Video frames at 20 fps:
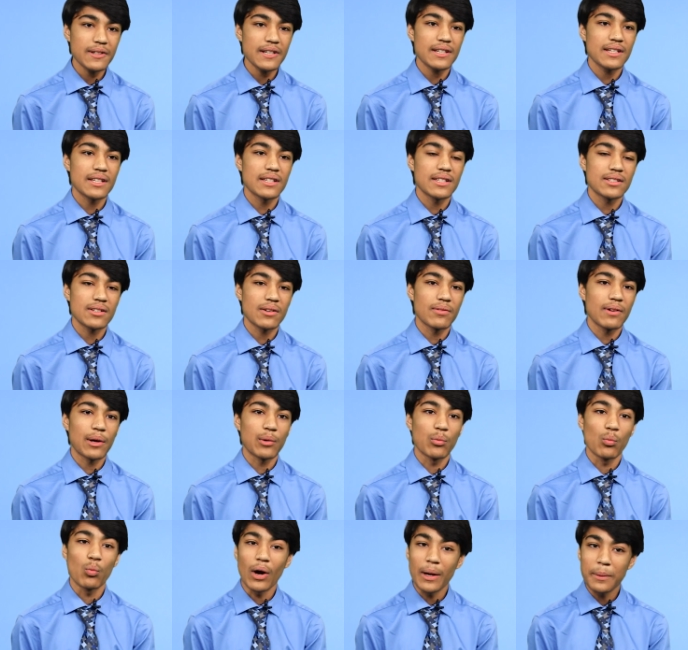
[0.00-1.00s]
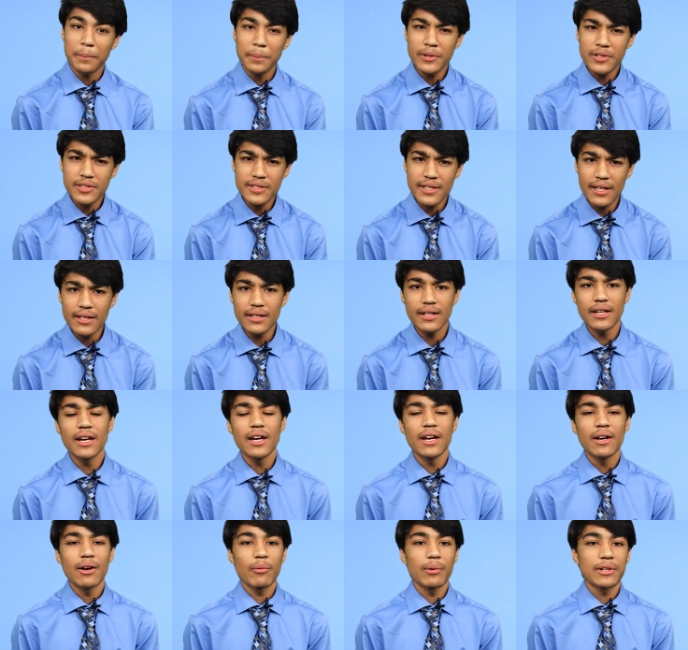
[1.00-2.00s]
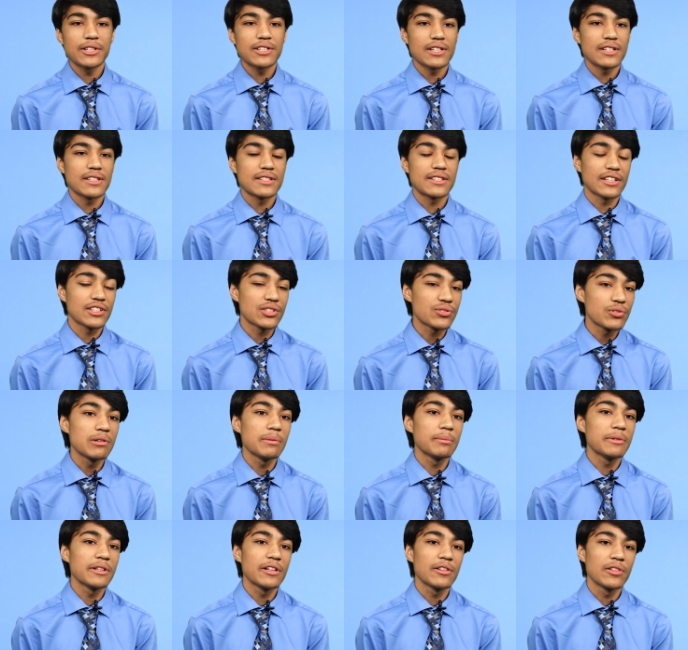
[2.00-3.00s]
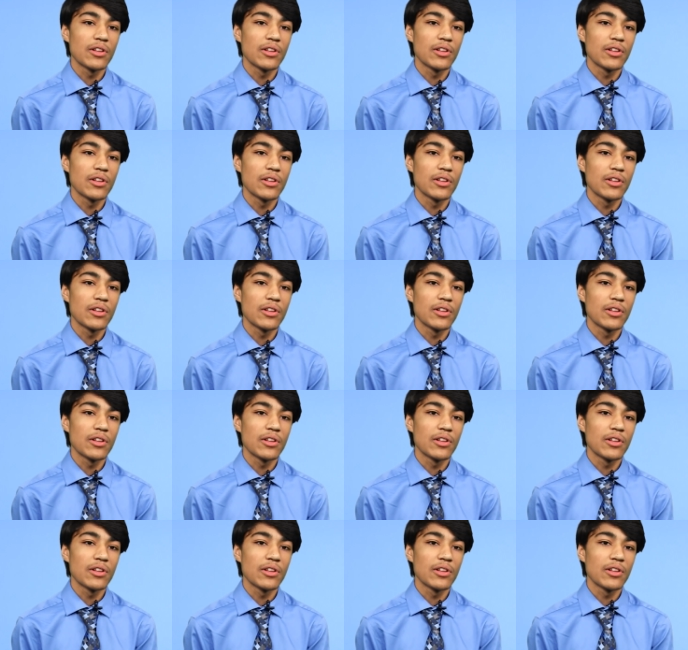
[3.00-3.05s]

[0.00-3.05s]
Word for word: rate is around 1%, which is extremely